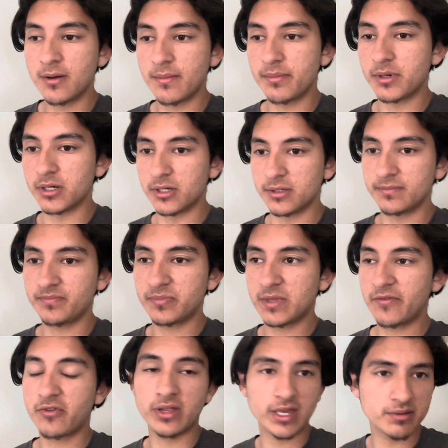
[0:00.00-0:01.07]
But
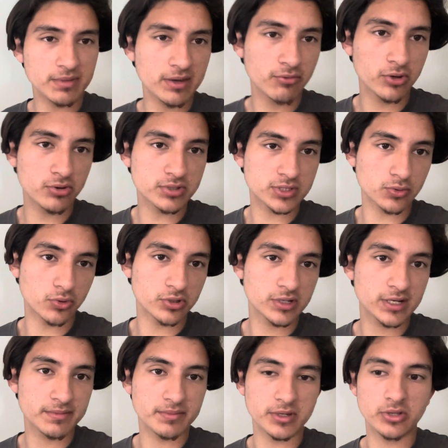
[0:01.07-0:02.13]
if you're like me, where you just ordered
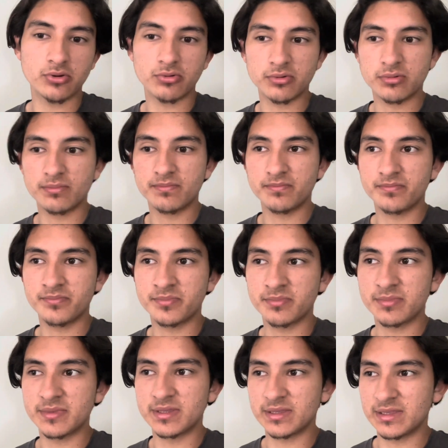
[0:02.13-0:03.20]
it but you don't
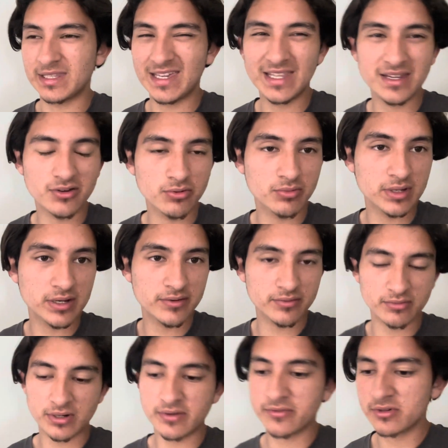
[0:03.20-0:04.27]
need it or whatever,
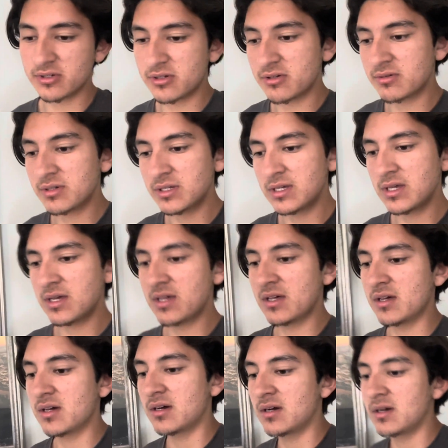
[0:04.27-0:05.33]
whatever you know,
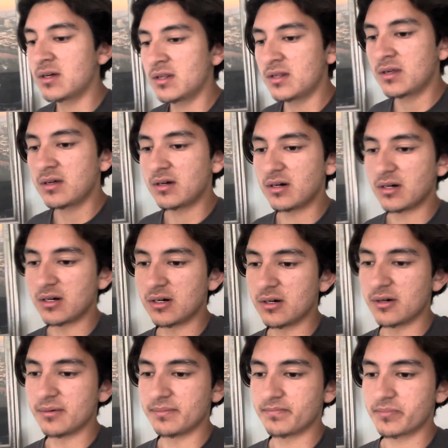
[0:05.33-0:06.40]

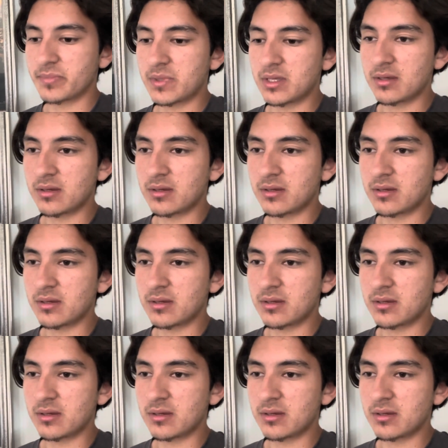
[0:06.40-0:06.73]
um,